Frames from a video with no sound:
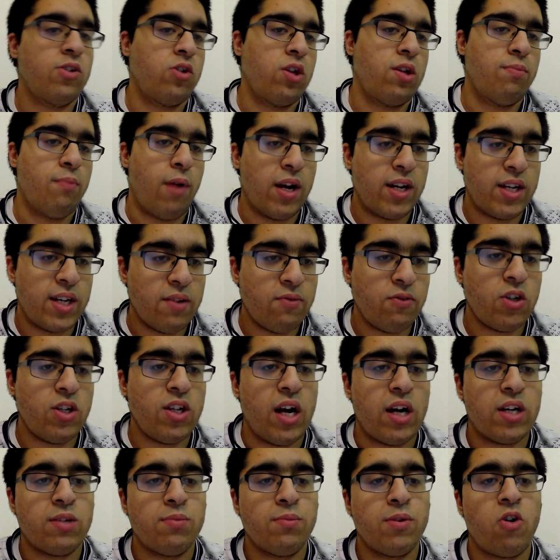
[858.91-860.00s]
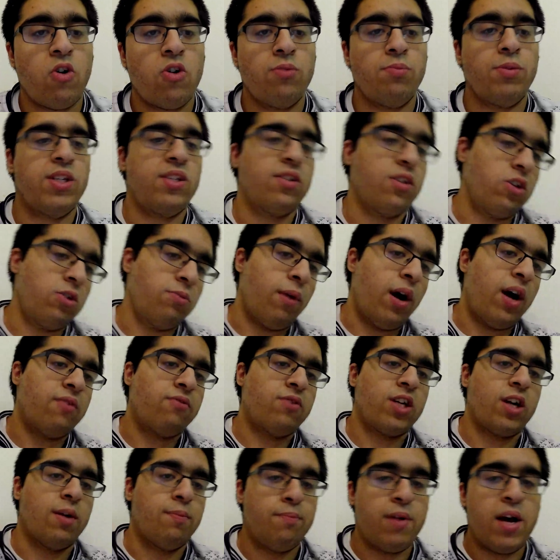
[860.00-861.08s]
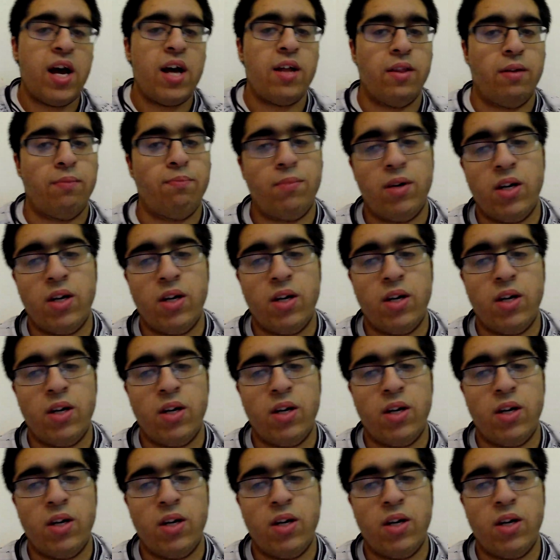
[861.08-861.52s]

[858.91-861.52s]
They might give you the atom economies, and you might have to compare them.